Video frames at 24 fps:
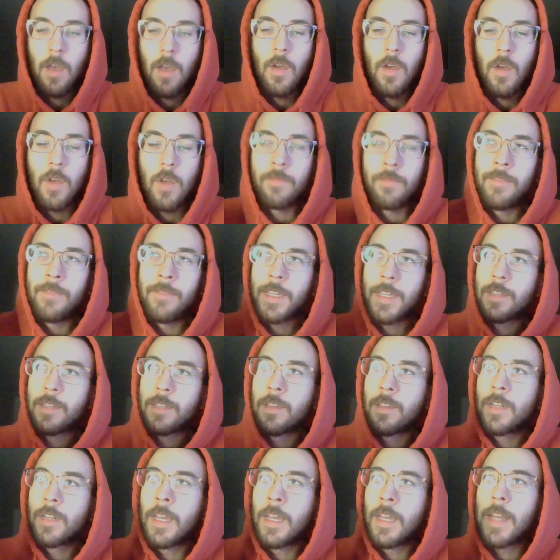fix
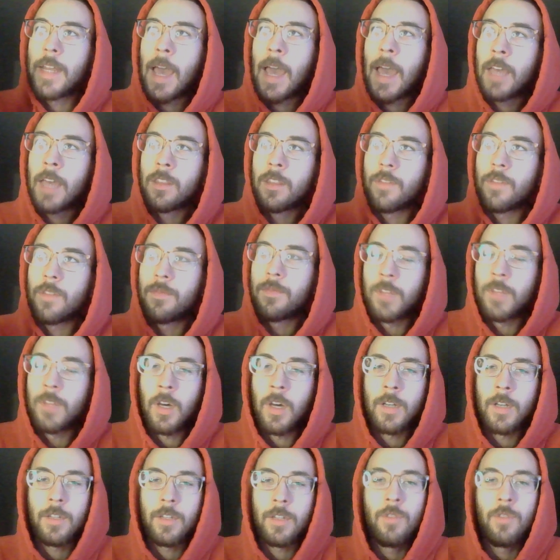it and add the
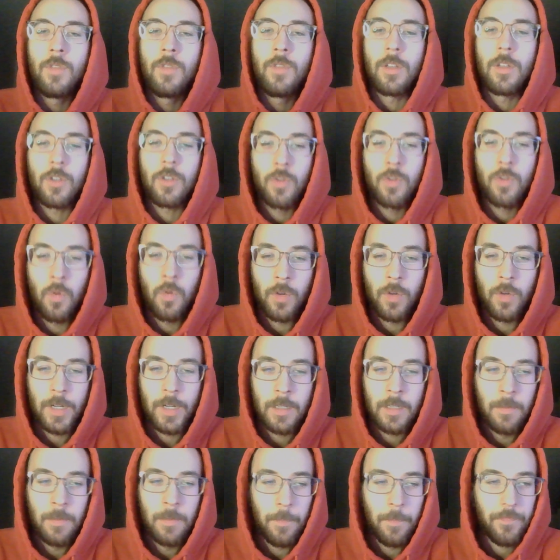flaw to the
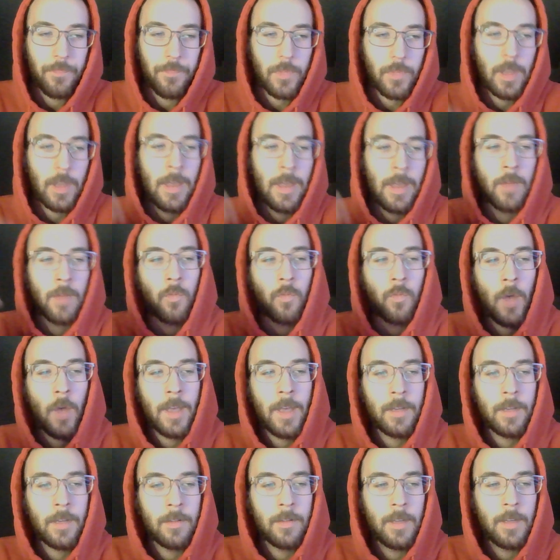story, and
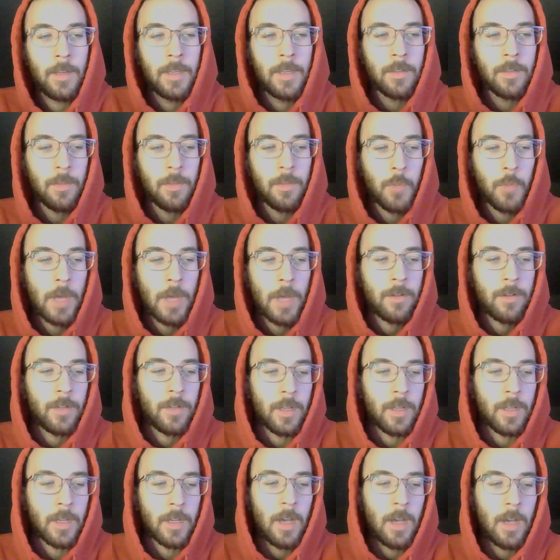when is it better to
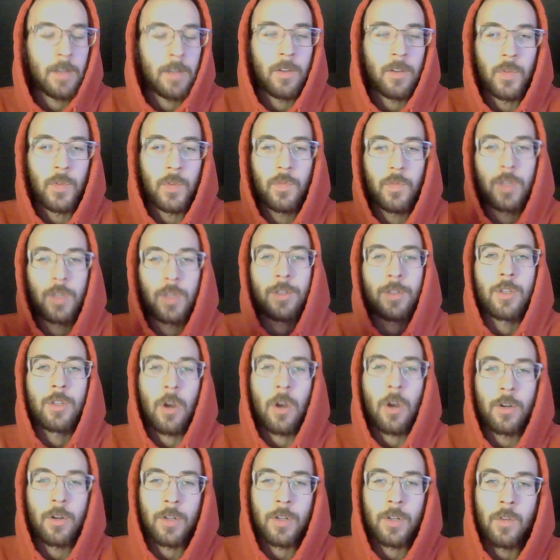kind of
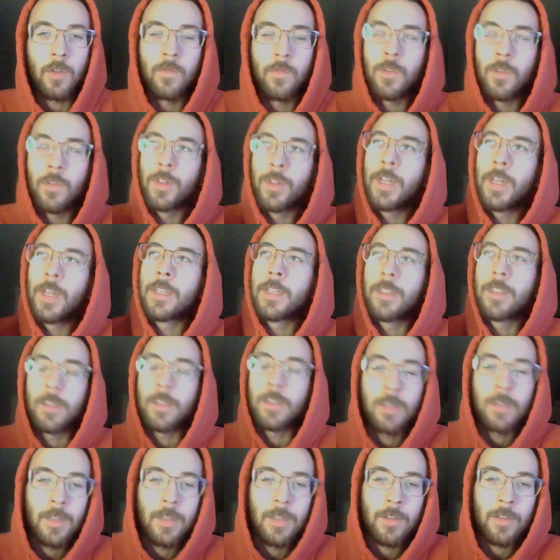start over, like the
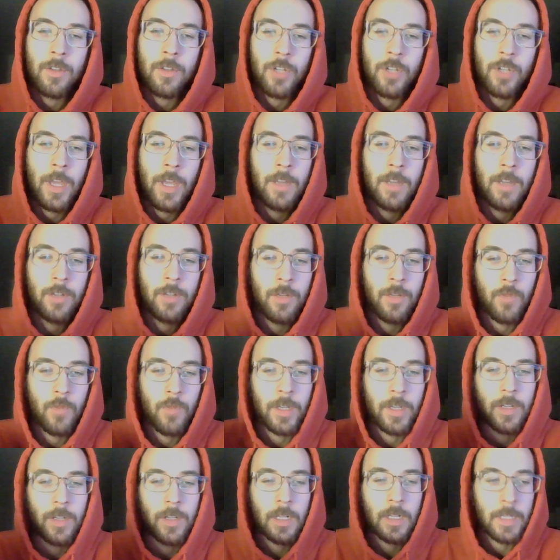season changing, when
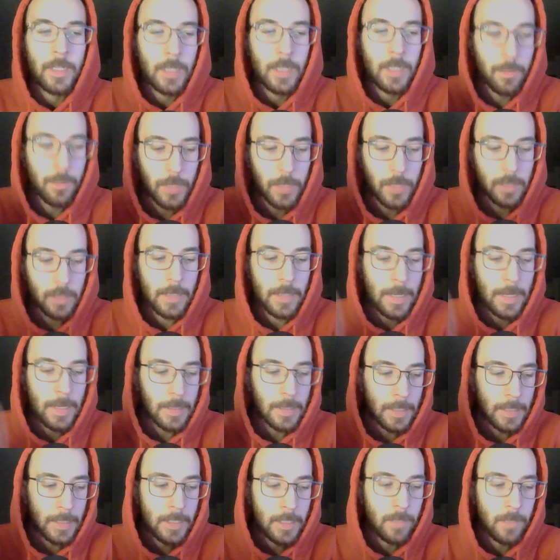you clean up the dead
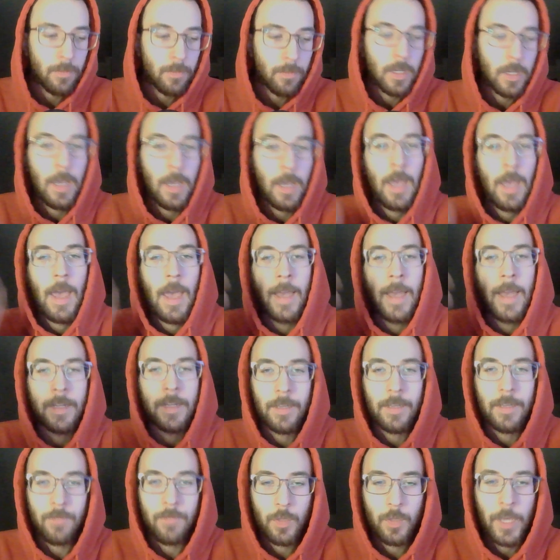leaves and
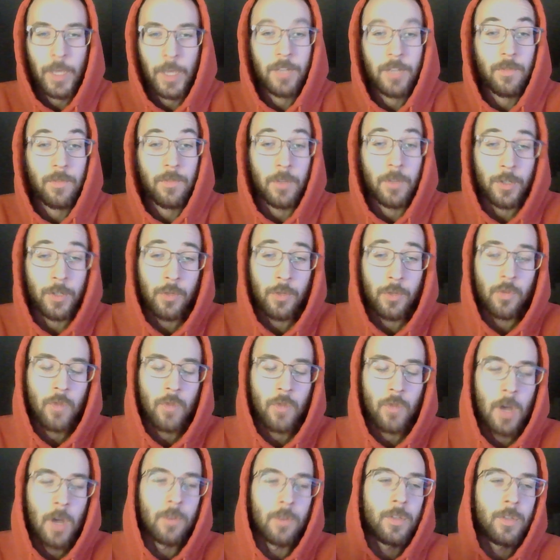give space for new
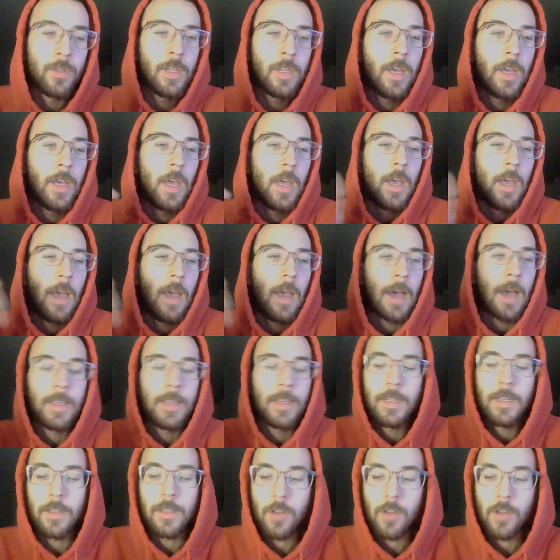growth. I
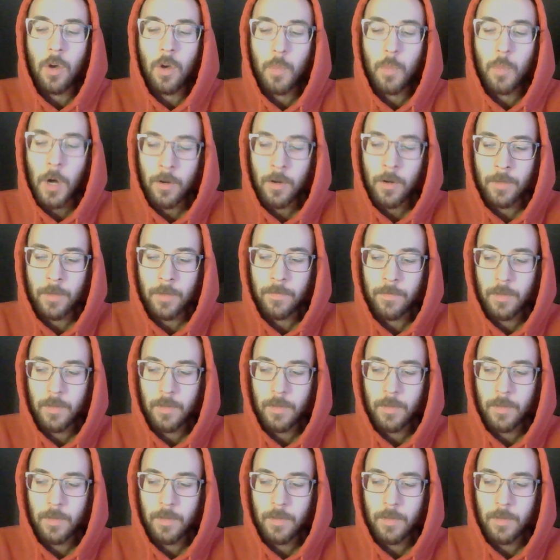think it's all part of